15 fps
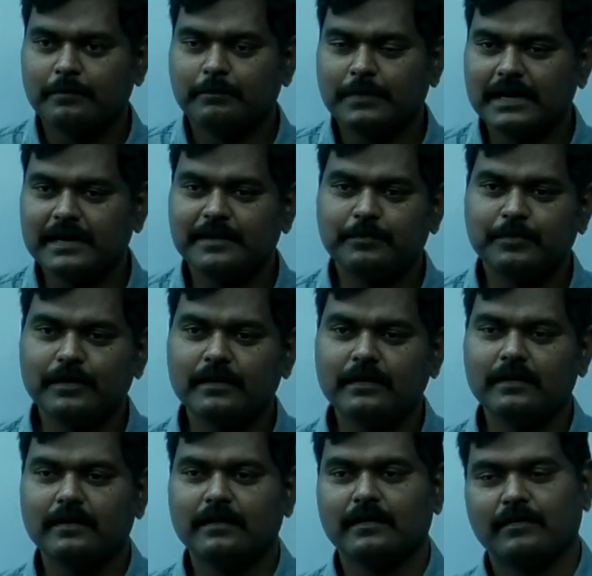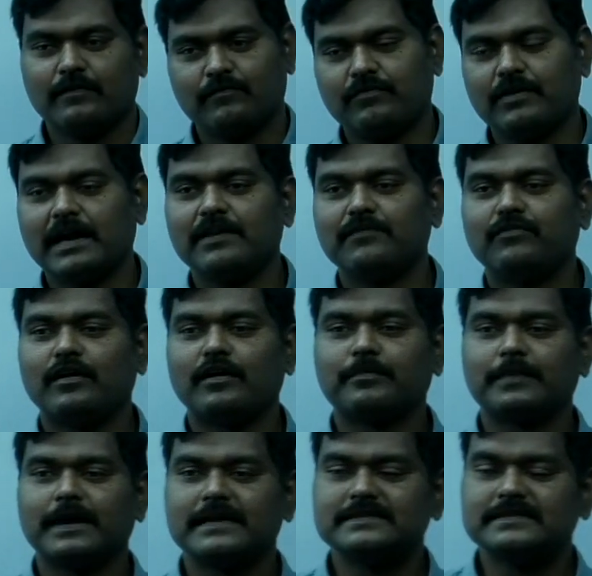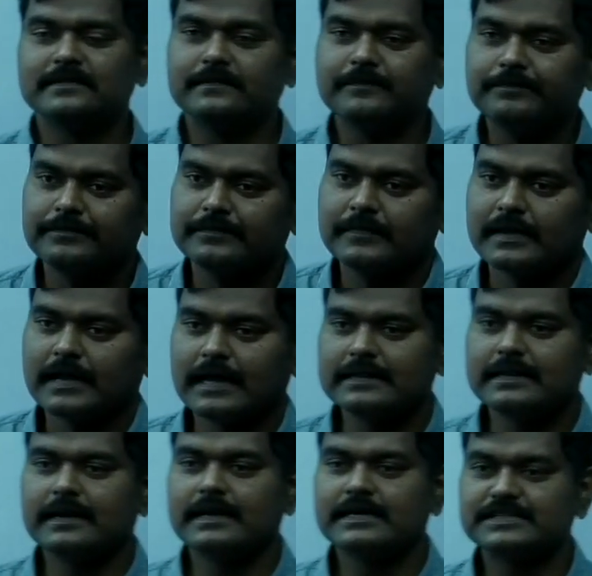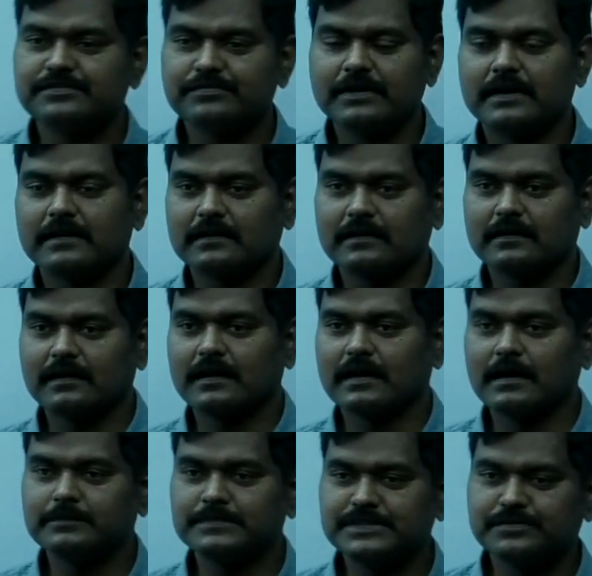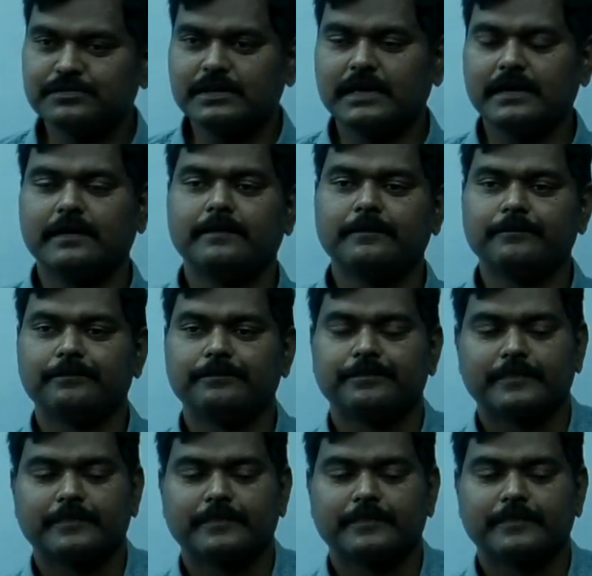multiple file formats, and the next one comes to the